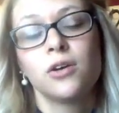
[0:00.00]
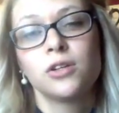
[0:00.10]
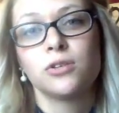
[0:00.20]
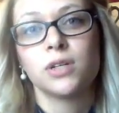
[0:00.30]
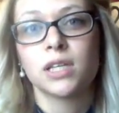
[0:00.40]

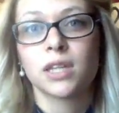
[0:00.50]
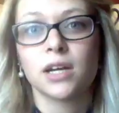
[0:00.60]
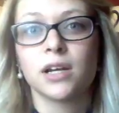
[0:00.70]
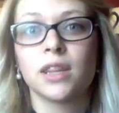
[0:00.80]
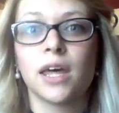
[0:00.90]
doing it there
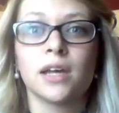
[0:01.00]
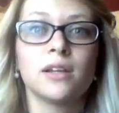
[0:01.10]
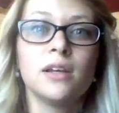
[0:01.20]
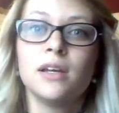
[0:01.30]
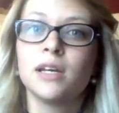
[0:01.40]
and that
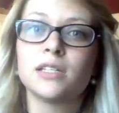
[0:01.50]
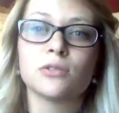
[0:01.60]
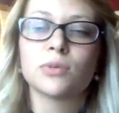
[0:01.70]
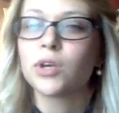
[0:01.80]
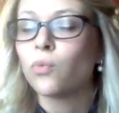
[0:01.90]
it's a
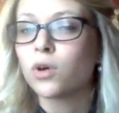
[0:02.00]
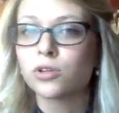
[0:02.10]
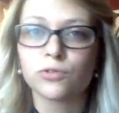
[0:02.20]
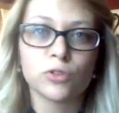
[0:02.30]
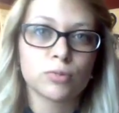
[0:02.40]
really
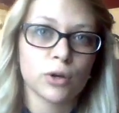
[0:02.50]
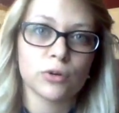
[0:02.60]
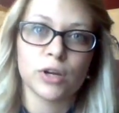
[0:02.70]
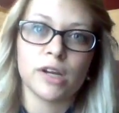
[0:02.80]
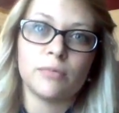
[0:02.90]
wonderful
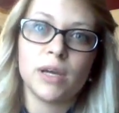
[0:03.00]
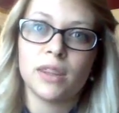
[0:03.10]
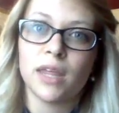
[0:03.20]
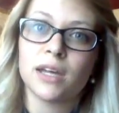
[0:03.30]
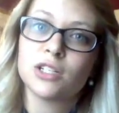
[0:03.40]
program
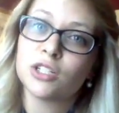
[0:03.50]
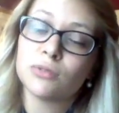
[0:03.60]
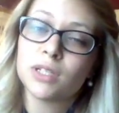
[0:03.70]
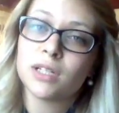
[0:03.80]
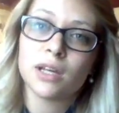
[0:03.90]
and that she
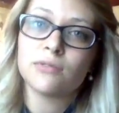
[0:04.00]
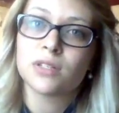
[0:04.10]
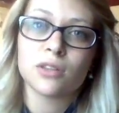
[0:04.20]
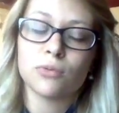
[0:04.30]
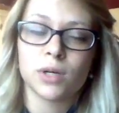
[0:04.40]
really loves
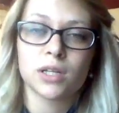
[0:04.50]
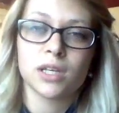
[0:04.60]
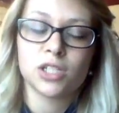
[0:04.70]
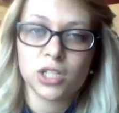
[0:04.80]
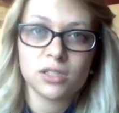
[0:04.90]
the work
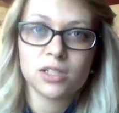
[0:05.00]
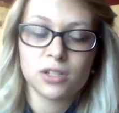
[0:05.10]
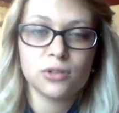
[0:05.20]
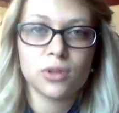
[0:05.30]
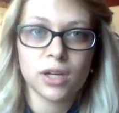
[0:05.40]
that she gets to
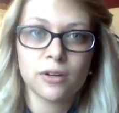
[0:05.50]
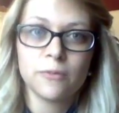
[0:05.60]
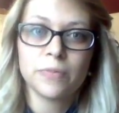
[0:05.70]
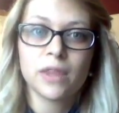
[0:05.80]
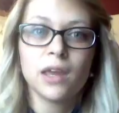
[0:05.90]
do there.
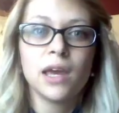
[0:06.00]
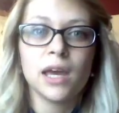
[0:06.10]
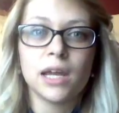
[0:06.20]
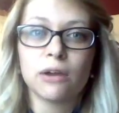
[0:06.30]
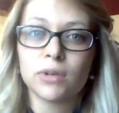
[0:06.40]

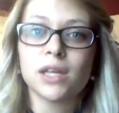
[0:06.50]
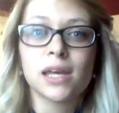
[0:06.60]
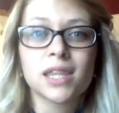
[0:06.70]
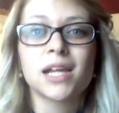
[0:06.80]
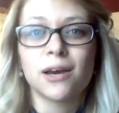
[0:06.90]
And I really
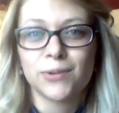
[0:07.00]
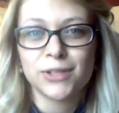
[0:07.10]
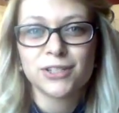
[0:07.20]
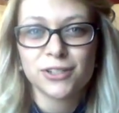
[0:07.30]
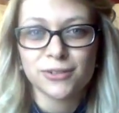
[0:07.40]
think that I
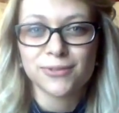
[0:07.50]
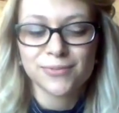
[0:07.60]
would too.